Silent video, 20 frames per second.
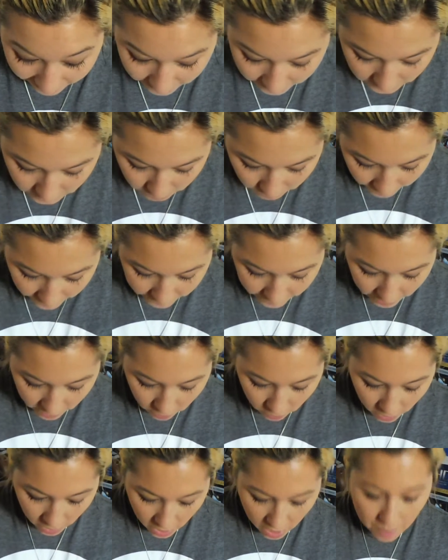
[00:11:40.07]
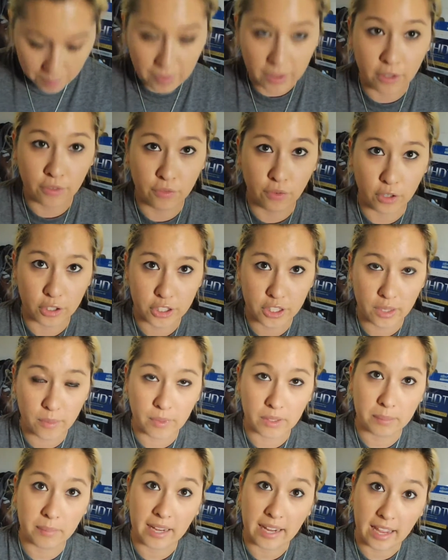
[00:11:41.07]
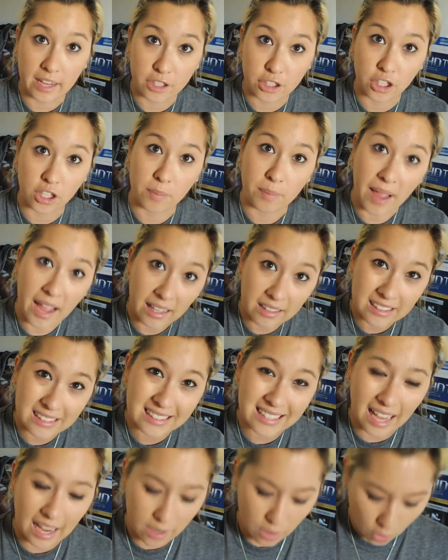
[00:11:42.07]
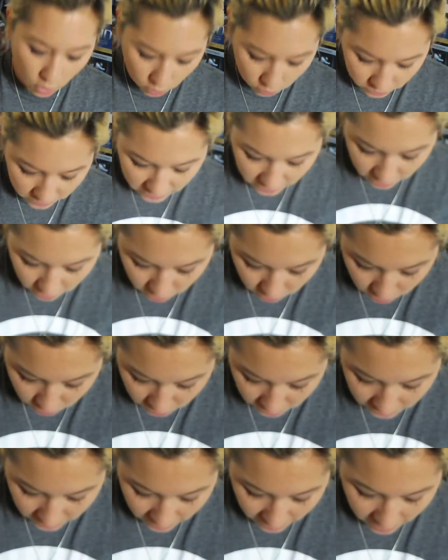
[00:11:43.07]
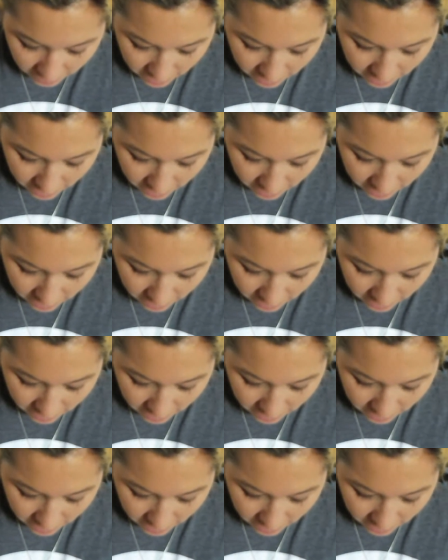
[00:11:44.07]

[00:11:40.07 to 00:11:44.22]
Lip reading: palettes right now, but unfortunately with my eyeshadow palettes, I only use